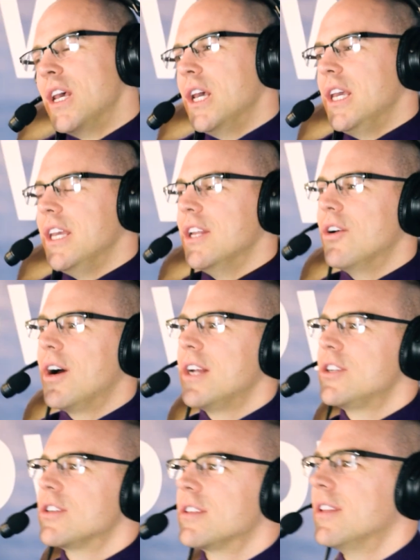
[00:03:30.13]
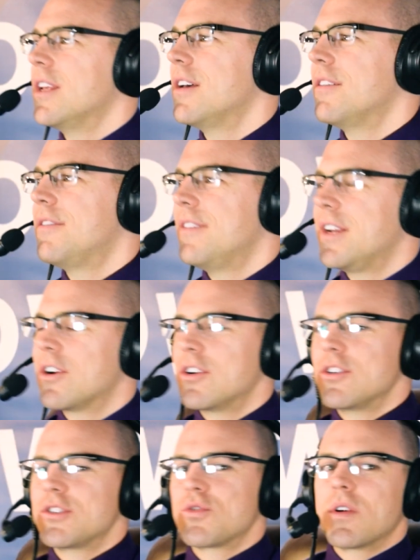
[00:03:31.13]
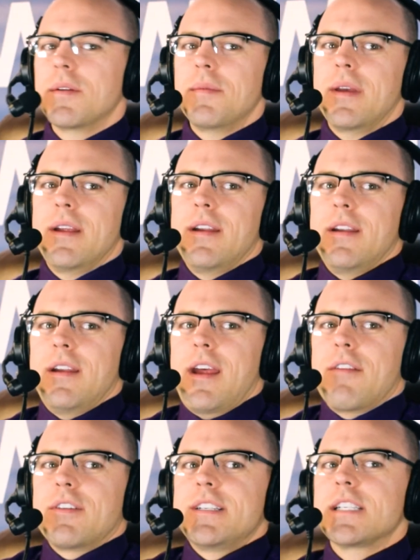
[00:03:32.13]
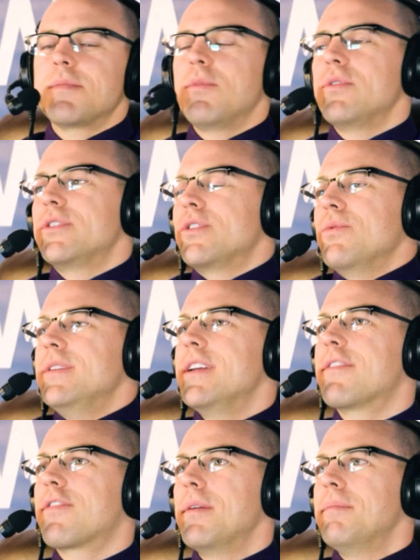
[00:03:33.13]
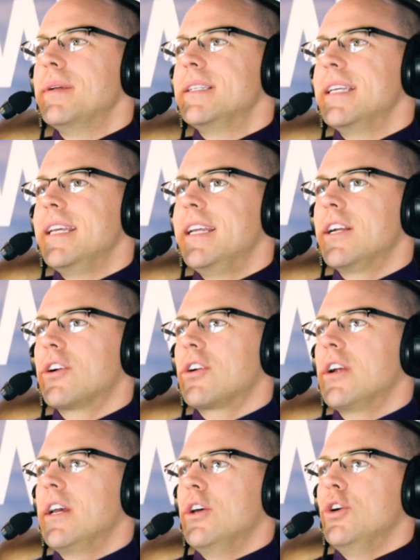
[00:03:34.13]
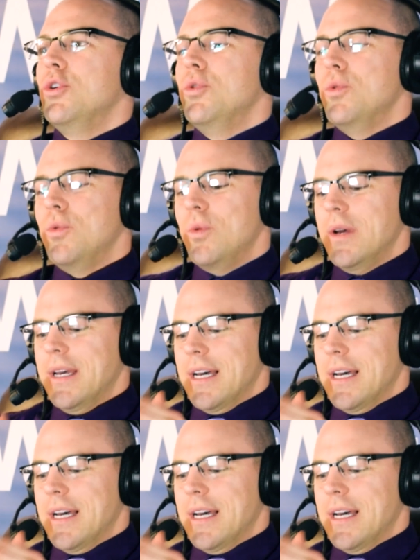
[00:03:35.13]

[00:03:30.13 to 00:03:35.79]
You know, I just love hearing your story, and every testimony is so different, but to hear who